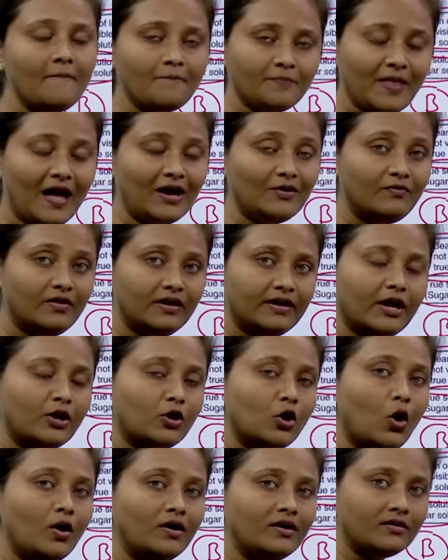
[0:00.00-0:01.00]
that we
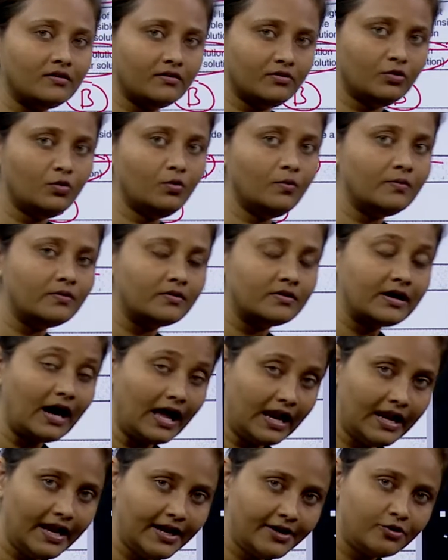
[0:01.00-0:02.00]
cannot
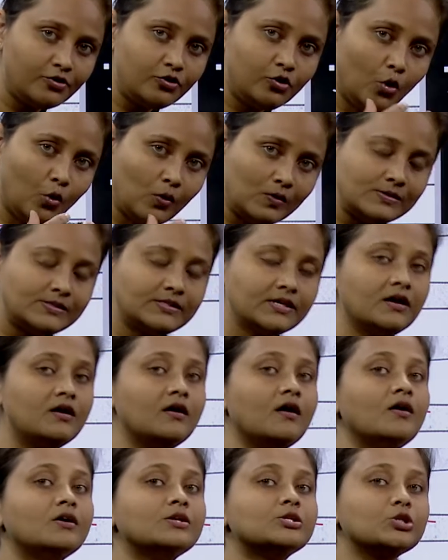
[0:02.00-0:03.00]
collect those
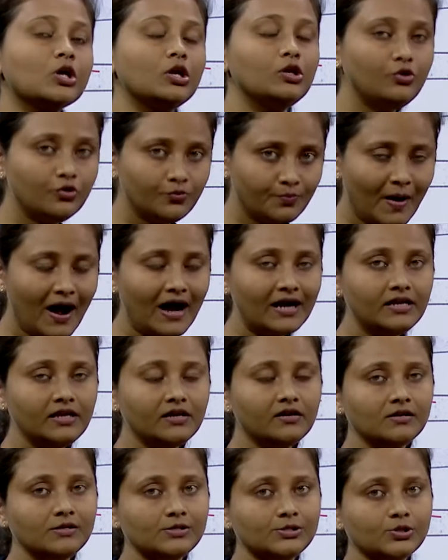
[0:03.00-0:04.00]
solute
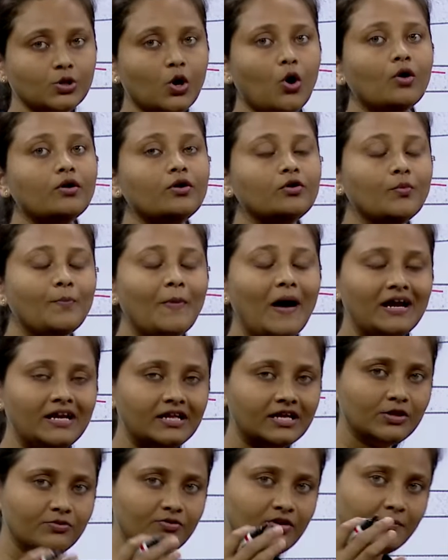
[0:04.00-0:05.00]
particles or
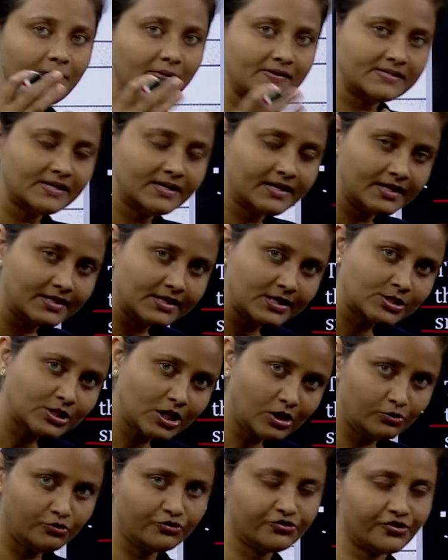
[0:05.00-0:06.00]
particles that are present in the
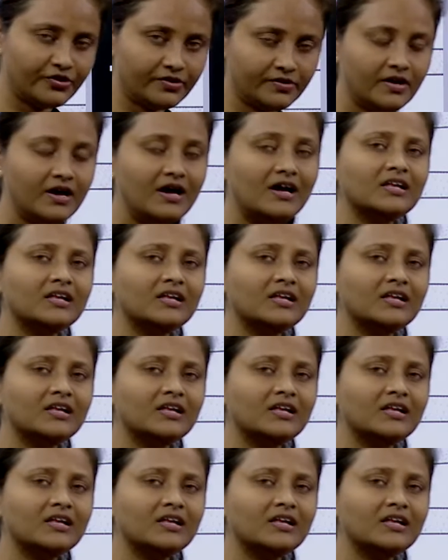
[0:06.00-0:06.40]
solution.